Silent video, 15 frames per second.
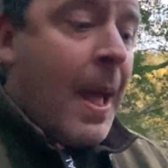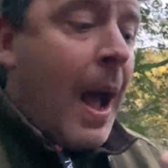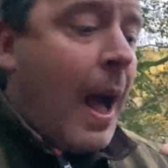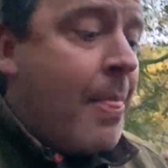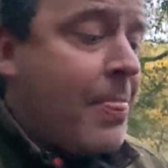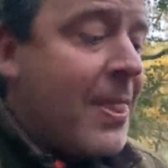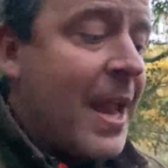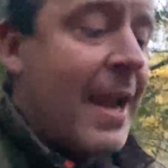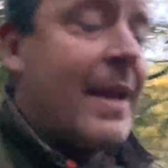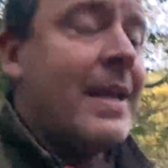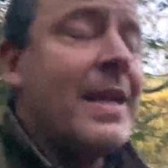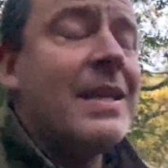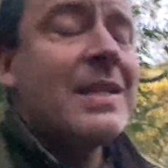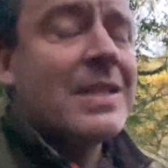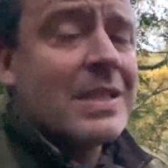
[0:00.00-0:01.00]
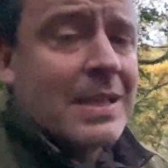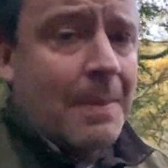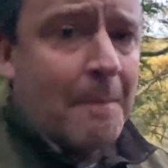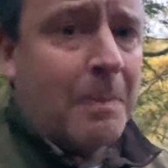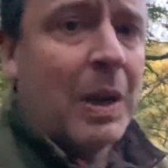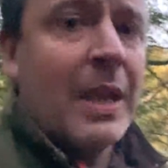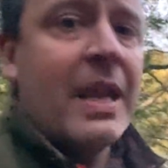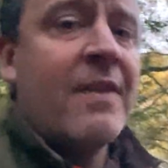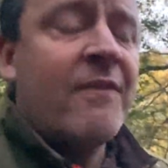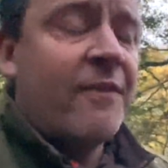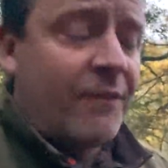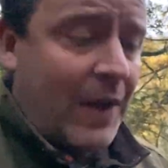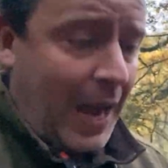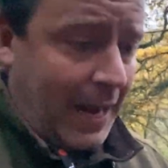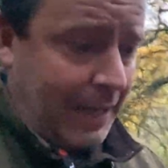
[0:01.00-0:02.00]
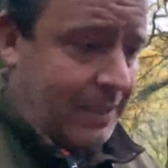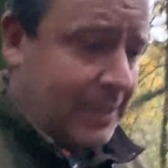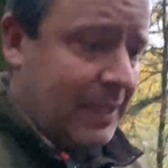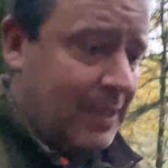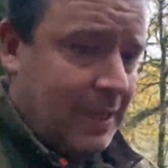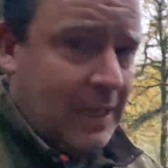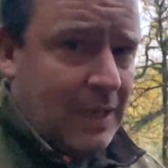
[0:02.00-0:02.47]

And that is simply fact.